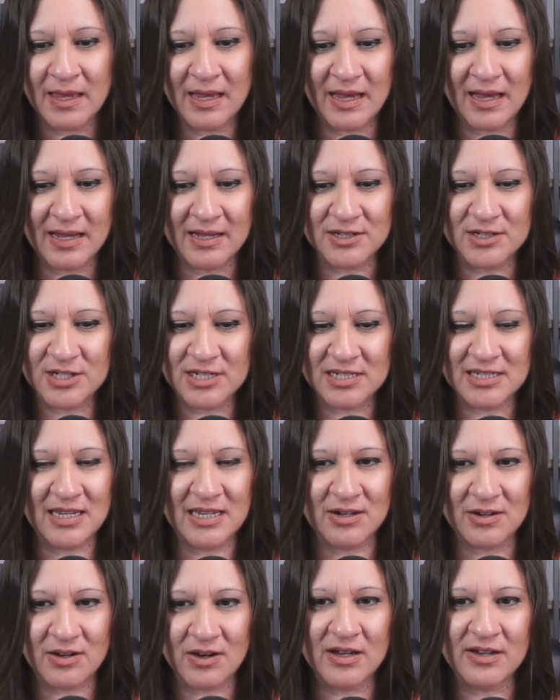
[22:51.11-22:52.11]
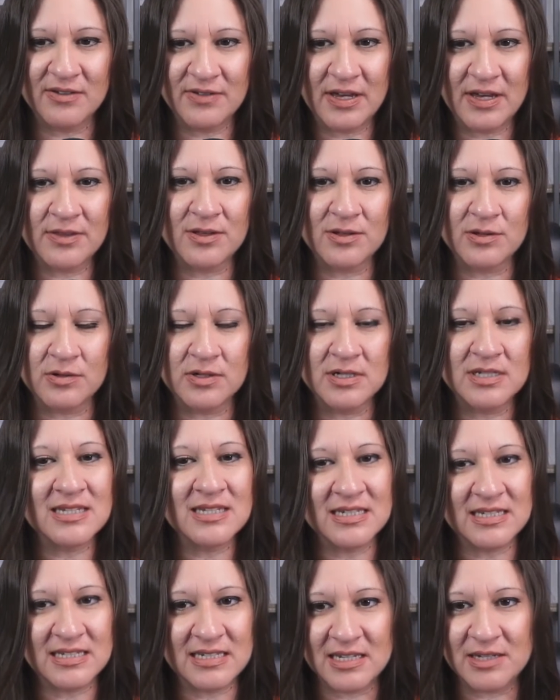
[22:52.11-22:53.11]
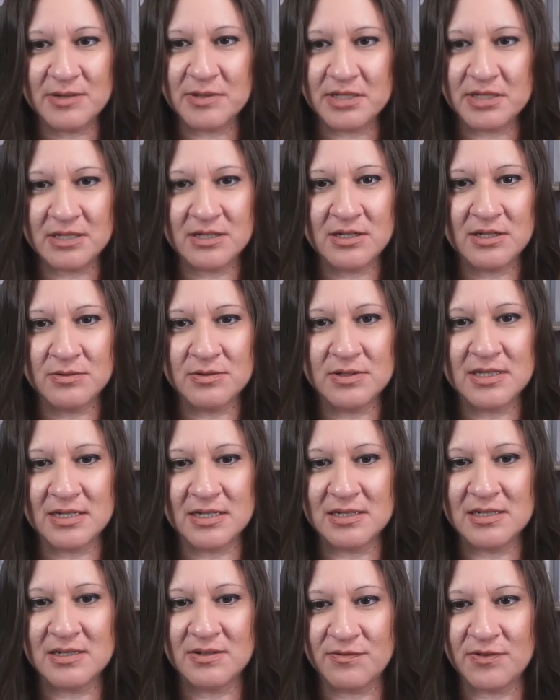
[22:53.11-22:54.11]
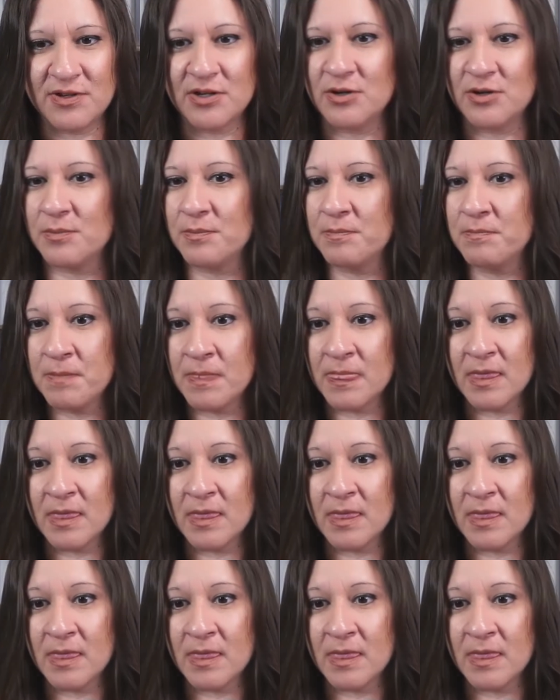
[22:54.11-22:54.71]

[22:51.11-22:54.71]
uh, just in awe of how the Lord is continuing to use this film